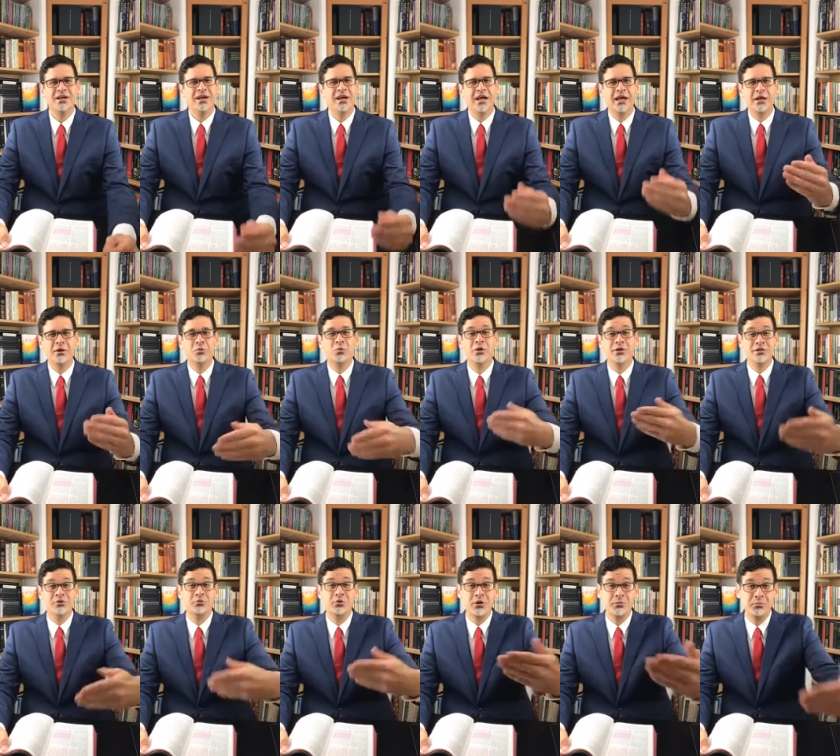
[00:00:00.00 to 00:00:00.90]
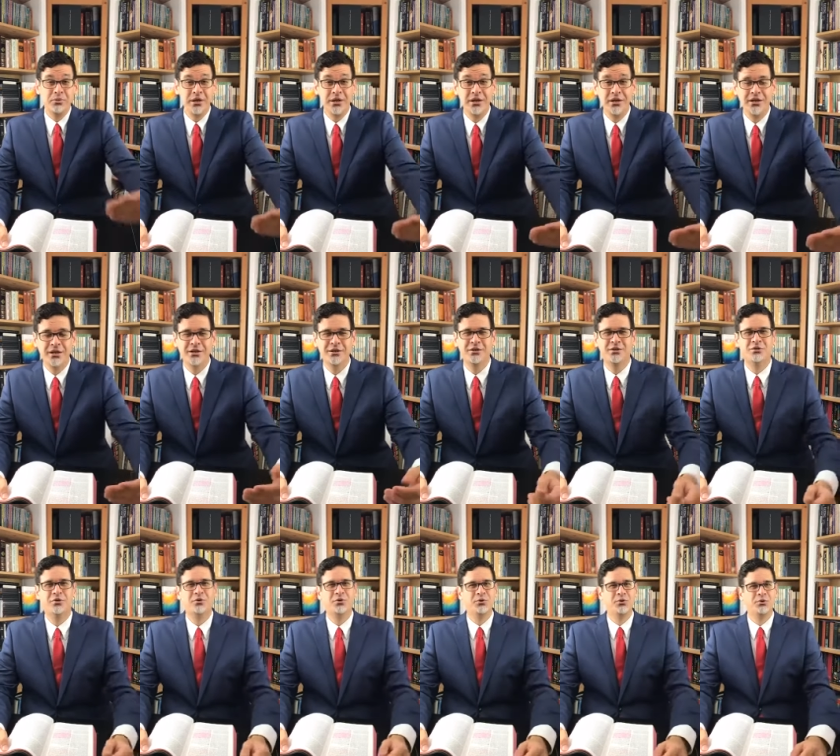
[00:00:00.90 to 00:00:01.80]
It was repeated
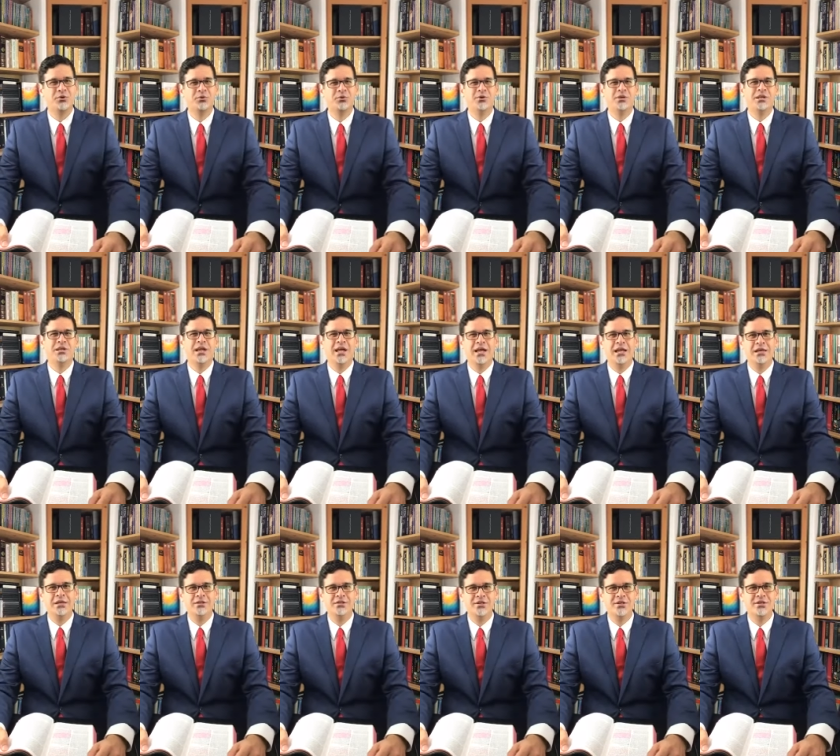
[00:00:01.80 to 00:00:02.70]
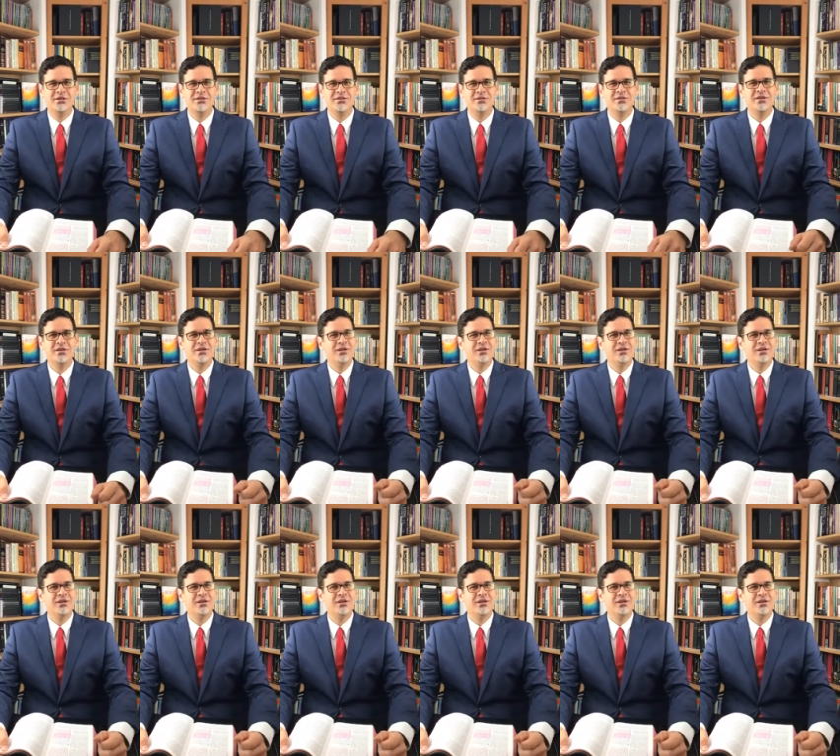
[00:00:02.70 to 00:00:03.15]
through the ages.